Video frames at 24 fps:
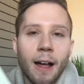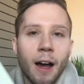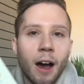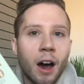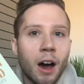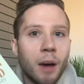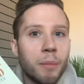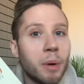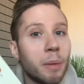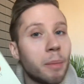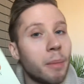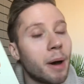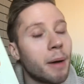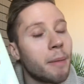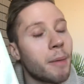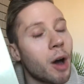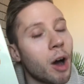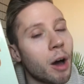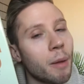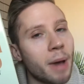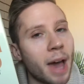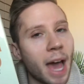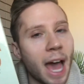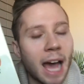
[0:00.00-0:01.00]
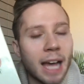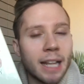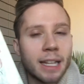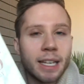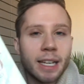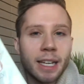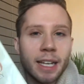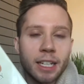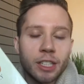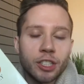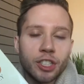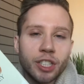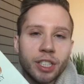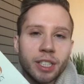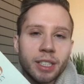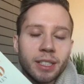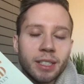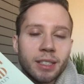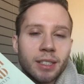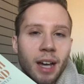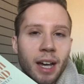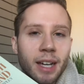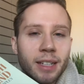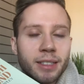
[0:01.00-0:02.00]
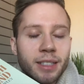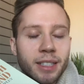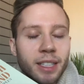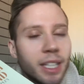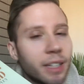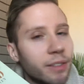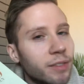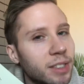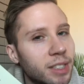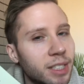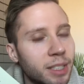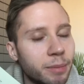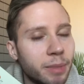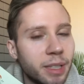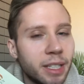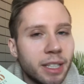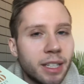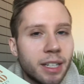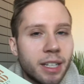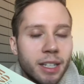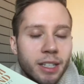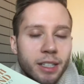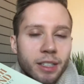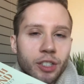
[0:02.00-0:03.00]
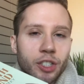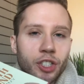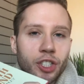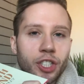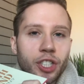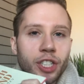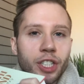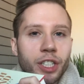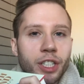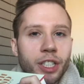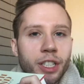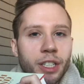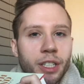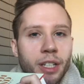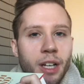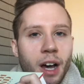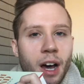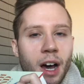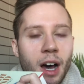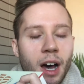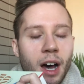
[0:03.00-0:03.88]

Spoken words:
But my mom had it, and she decided to give it to me because she